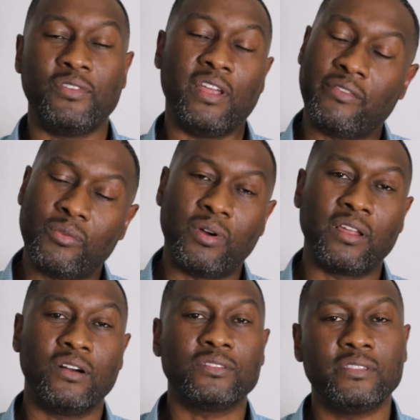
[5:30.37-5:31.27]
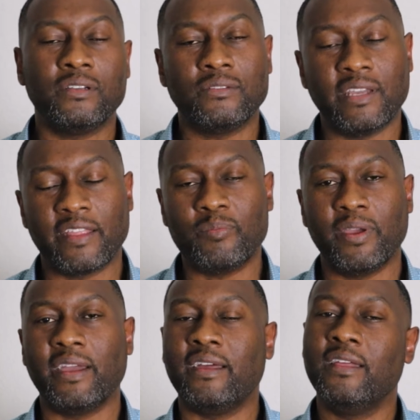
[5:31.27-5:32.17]
You never want to go to your
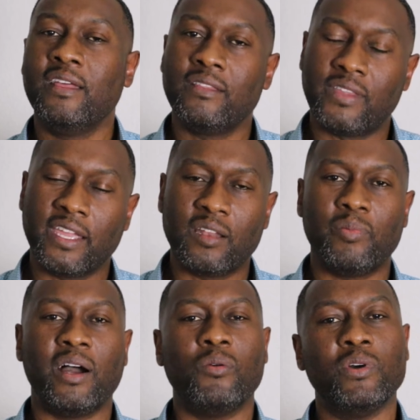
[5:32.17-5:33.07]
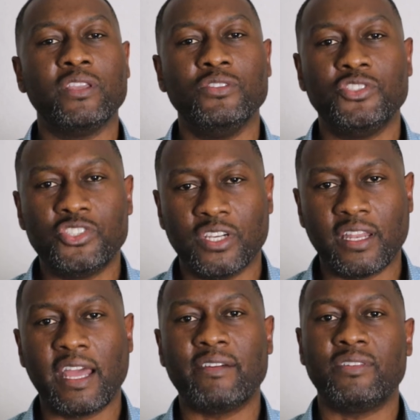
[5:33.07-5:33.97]
deathbed thinking about what you
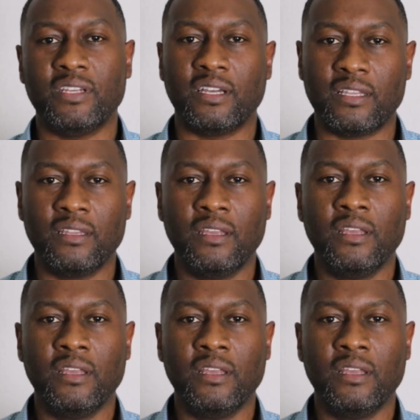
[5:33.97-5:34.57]
should have done.